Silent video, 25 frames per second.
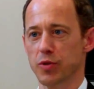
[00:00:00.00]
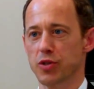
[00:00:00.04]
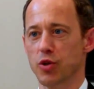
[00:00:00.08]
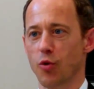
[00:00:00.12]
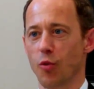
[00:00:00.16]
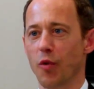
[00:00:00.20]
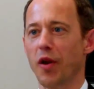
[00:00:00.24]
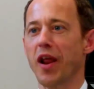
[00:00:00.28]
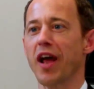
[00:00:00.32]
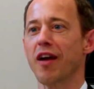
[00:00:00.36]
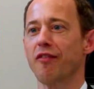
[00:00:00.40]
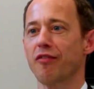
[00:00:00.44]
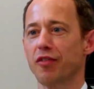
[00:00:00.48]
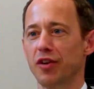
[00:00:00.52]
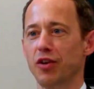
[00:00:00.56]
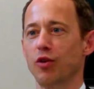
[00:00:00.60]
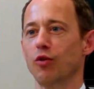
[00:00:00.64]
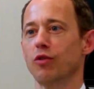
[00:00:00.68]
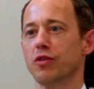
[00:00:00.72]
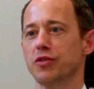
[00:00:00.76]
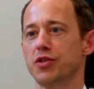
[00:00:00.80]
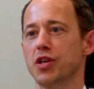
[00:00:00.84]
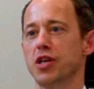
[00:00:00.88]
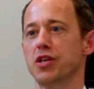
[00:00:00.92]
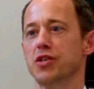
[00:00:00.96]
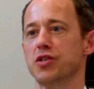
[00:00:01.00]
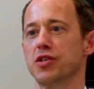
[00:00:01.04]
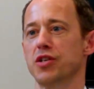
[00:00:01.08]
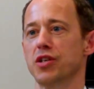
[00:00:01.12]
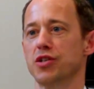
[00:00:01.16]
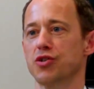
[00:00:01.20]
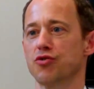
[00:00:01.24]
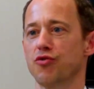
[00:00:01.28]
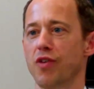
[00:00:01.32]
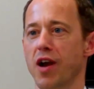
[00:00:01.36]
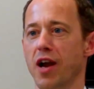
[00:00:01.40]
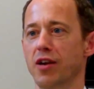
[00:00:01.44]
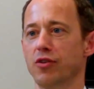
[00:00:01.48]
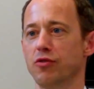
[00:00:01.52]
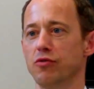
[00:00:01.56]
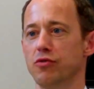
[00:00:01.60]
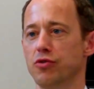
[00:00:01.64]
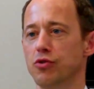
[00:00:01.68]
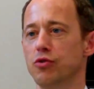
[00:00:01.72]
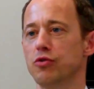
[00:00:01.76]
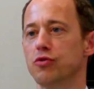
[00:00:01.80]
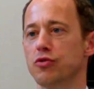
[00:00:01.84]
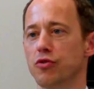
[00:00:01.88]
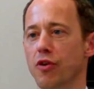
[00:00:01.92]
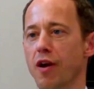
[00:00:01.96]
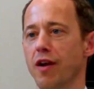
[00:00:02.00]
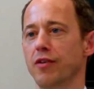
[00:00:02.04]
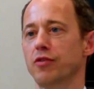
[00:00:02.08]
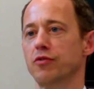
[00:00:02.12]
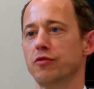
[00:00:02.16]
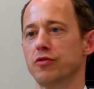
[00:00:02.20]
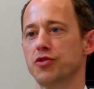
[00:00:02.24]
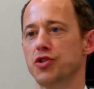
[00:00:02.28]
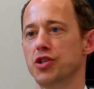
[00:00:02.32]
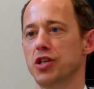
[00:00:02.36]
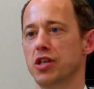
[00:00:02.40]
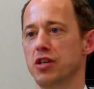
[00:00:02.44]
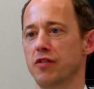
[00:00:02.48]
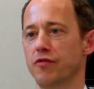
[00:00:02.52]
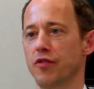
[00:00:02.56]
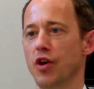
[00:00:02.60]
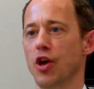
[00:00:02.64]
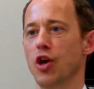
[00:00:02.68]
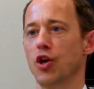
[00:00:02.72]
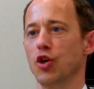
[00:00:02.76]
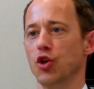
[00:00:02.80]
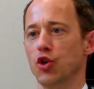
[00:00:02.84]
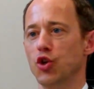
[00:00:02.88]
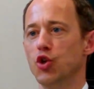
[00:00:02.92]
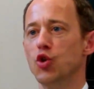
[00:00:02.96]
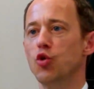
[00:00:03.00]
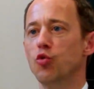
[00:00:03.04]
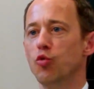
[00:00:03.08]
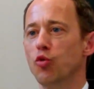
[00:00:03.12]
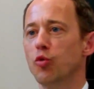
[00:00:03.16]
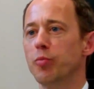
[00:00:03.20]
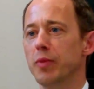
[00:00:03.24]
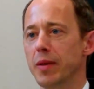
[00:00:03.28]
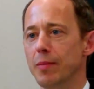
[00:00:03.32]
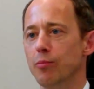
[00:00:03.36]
So whatever the organization is trying to do, trying to achieve, you will be